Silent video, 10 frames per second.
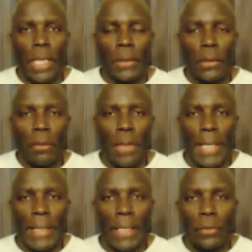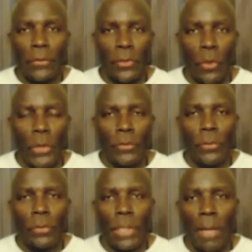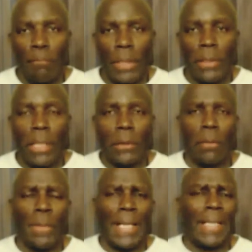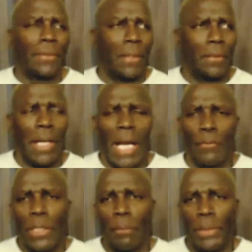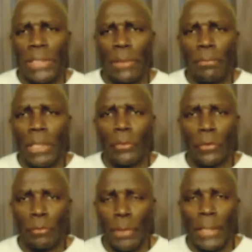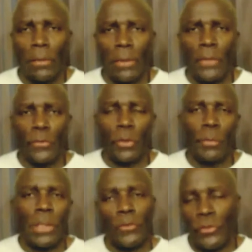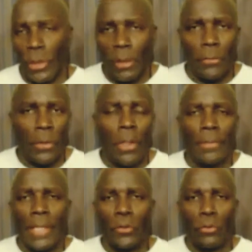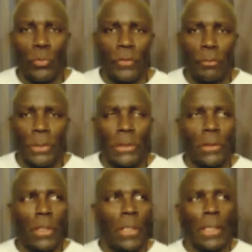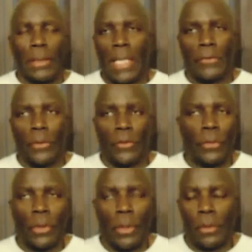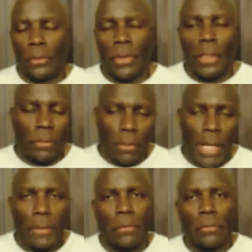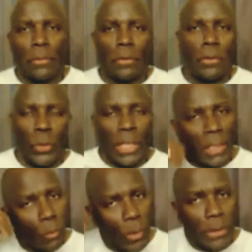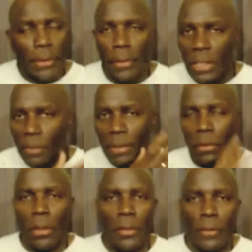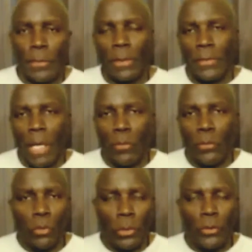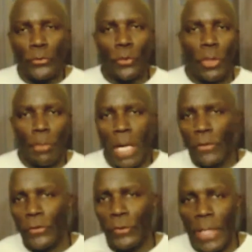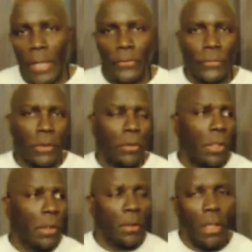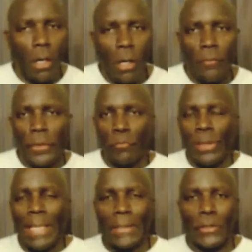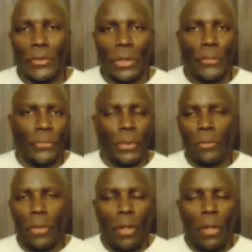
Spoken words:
I look back at the choices that I made. I look back at the times that people have explained things to me and shared things with me. And I just, yeah, right. And it went out of one ear and come out the other because I was only concerned about sex and love and relationships and